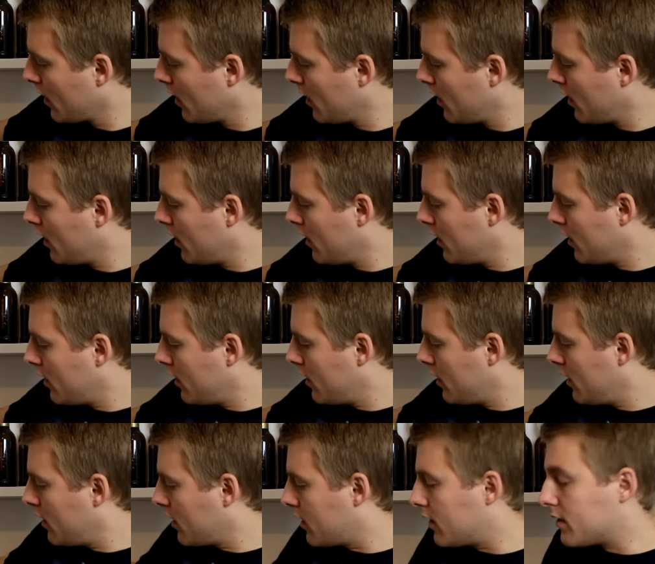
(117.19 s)

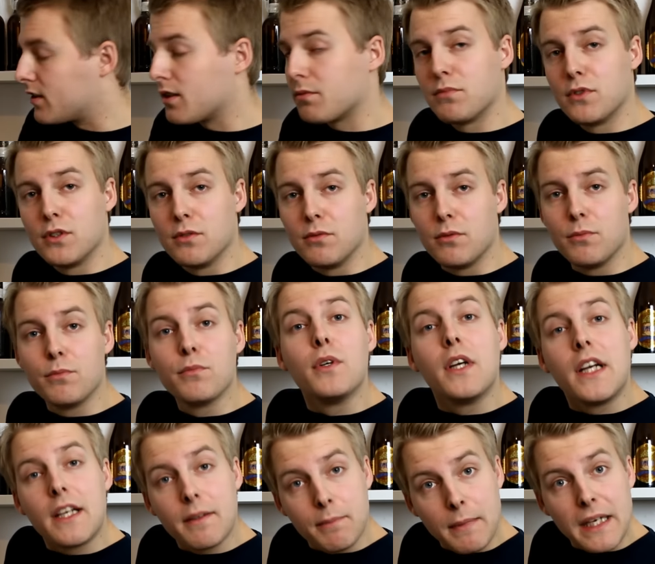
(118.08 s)
Because our brew,
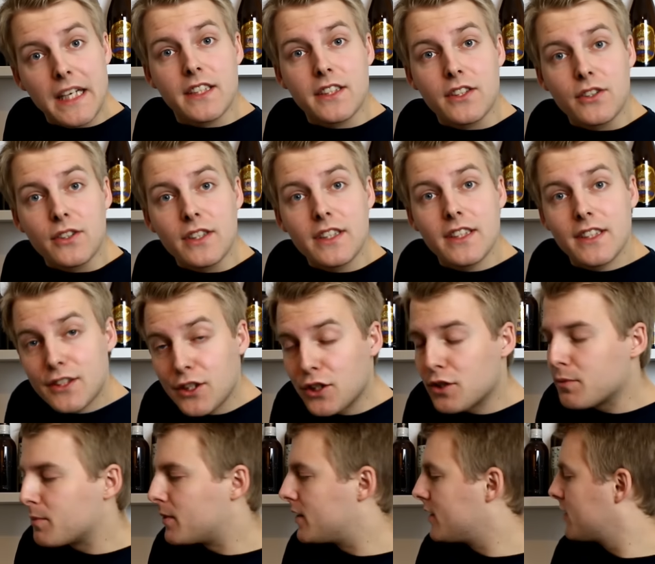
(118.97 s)
brew master is
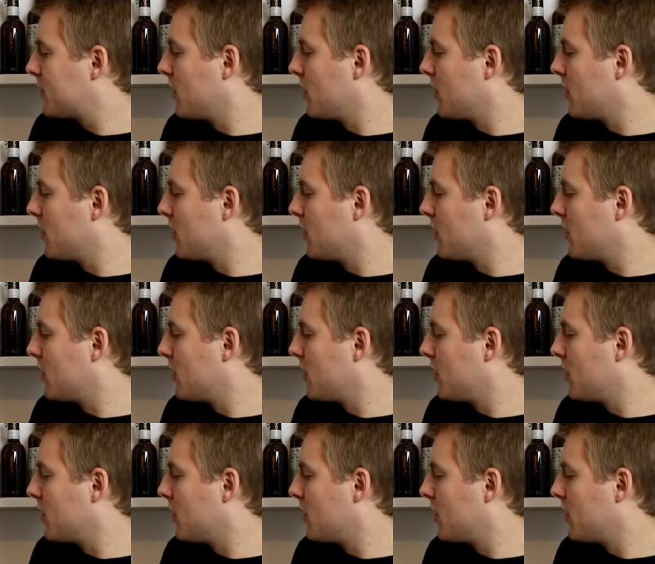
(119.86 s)
German.